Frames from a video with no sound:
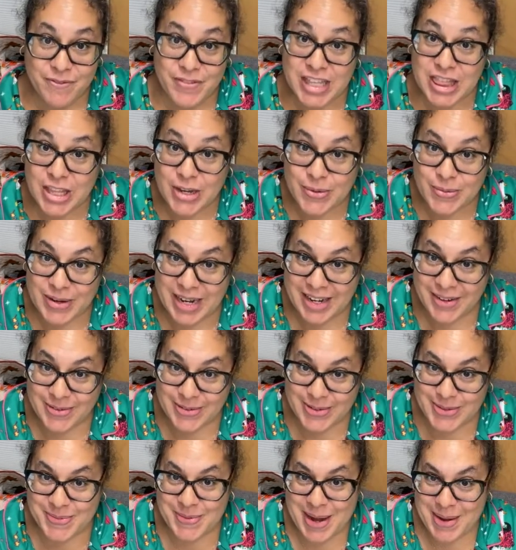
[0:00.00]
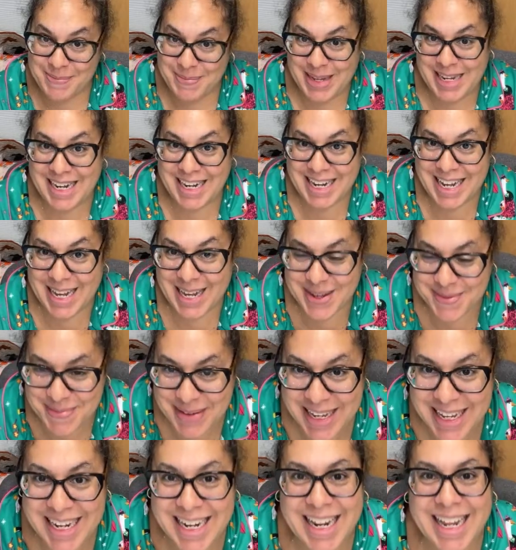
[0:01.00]
5th graders want me to come
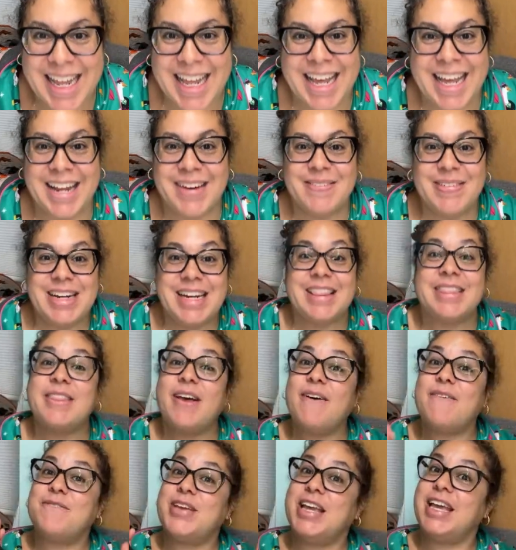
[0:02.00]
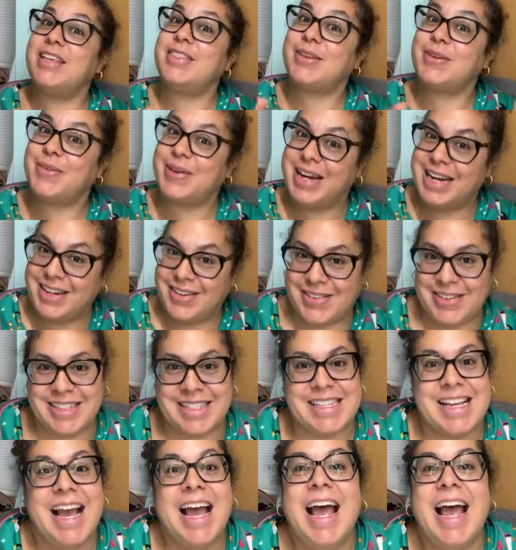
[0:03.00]
in and read it, the 5th graders,